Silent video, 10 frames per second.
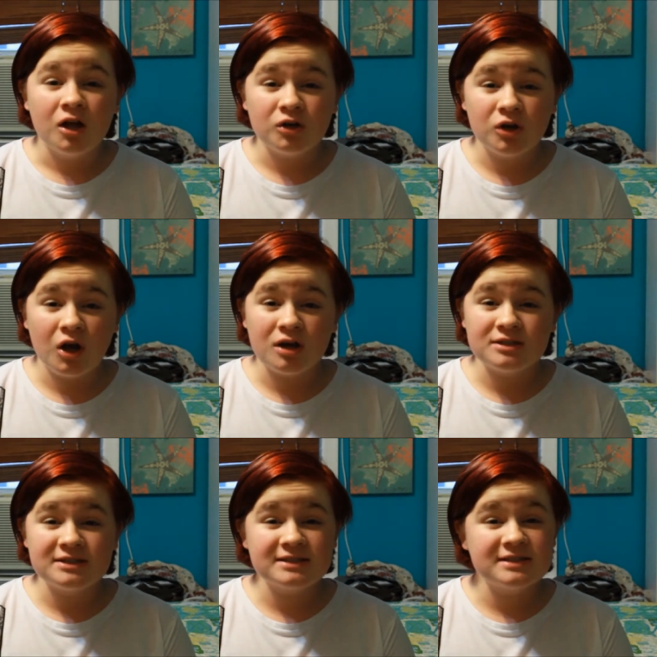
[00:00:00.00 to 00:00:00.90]

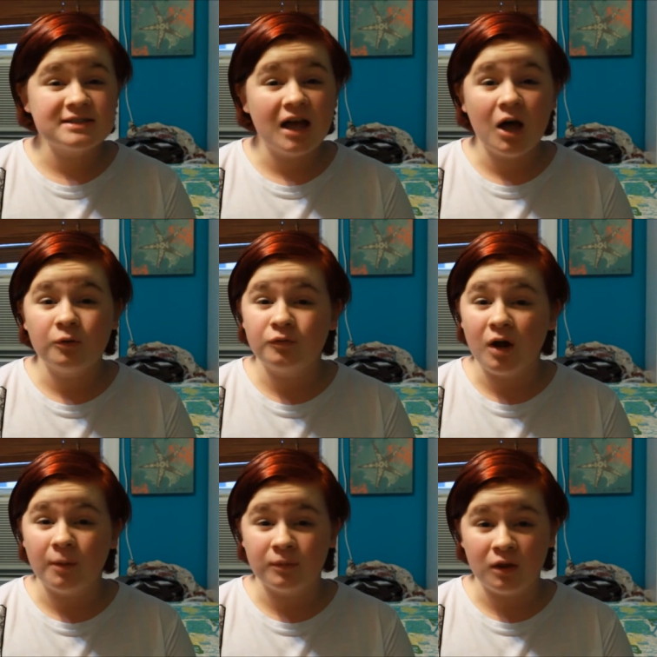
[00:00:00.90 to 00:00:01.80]
not a sound
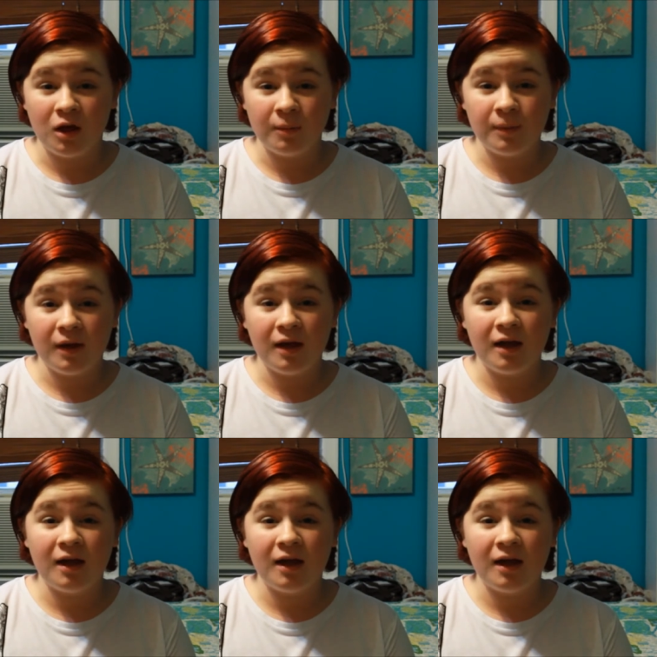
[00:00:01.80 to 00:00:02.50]
from the pavement.